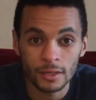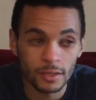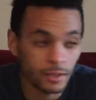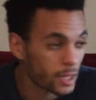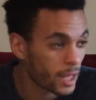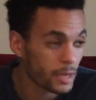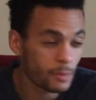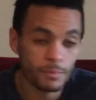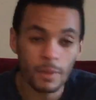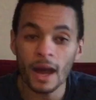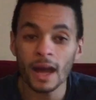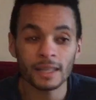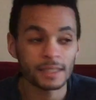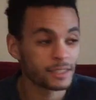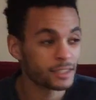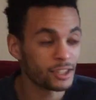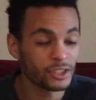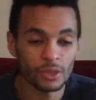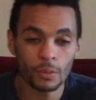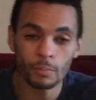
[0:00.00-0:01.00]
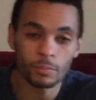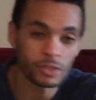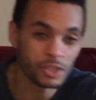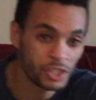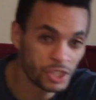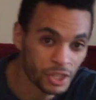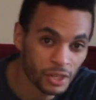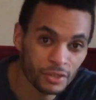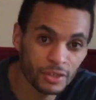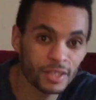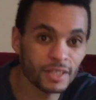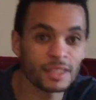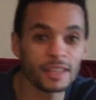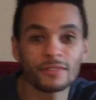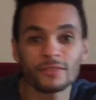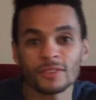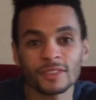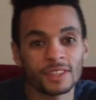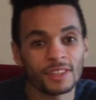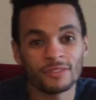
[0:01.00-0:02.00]
Like boxing, there's a bajillion
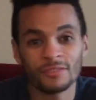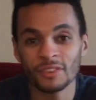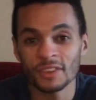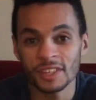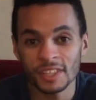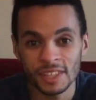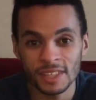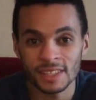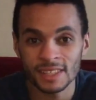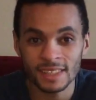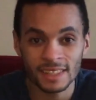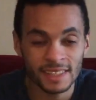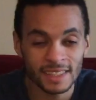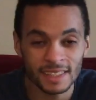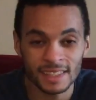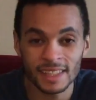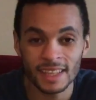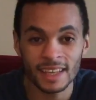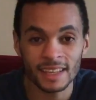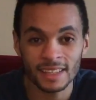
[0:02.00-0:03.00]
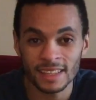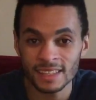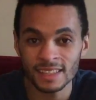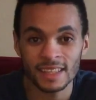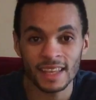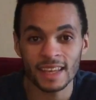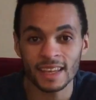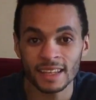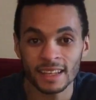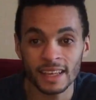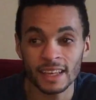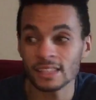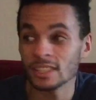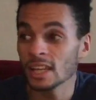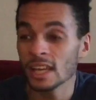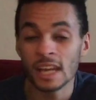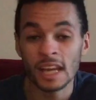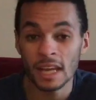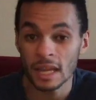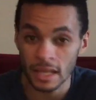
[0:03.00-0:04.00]
different divisions in this day and age.
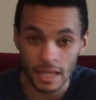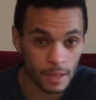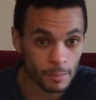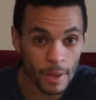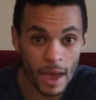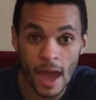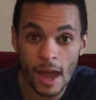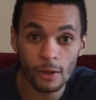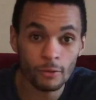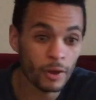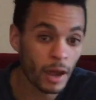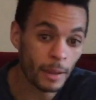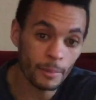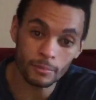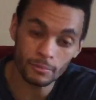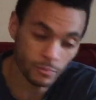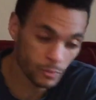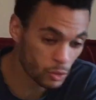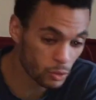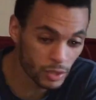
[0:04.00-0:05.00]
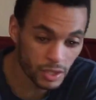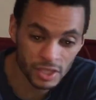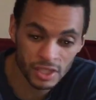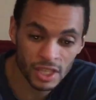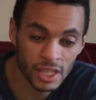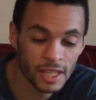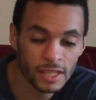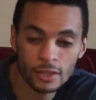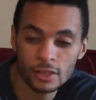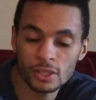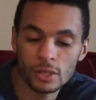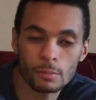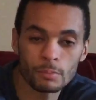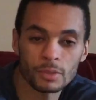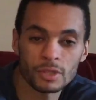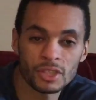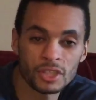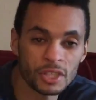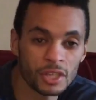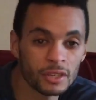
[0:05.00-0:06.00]
Battle rap, you could say there's a
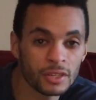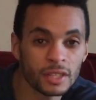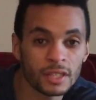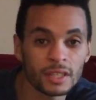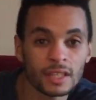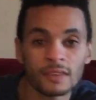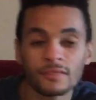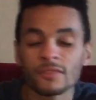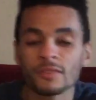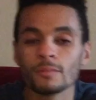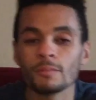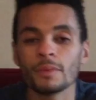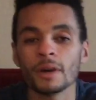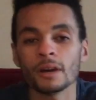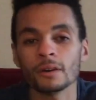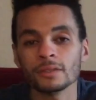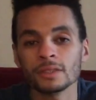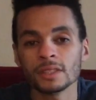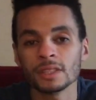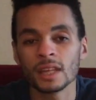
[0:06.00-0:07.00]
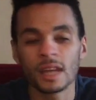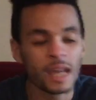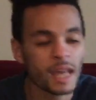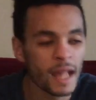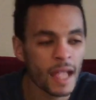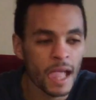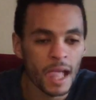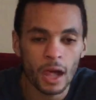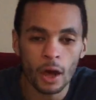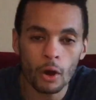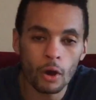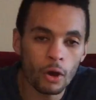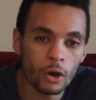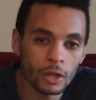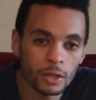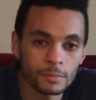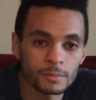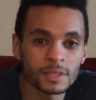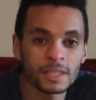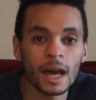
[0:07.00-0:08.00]
bajillion different belts. All
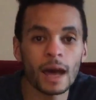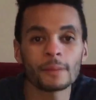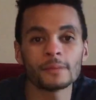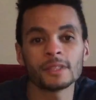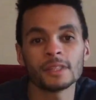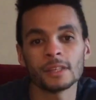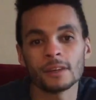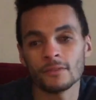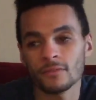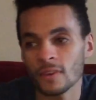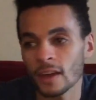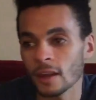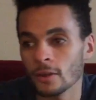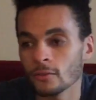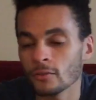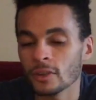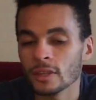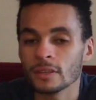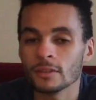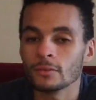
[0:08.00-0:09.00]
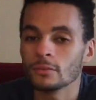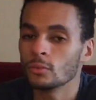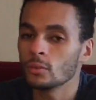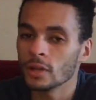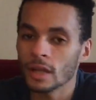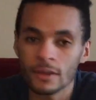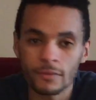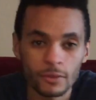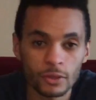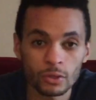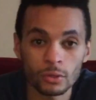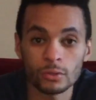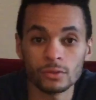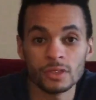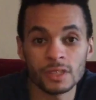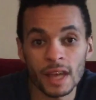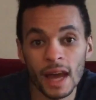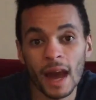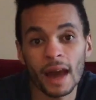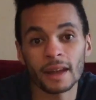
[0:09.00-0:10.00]
of them top tier, veteran, whatever dudes
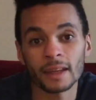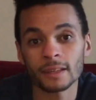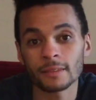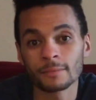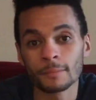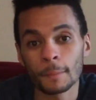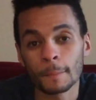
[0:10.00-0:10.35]
got it.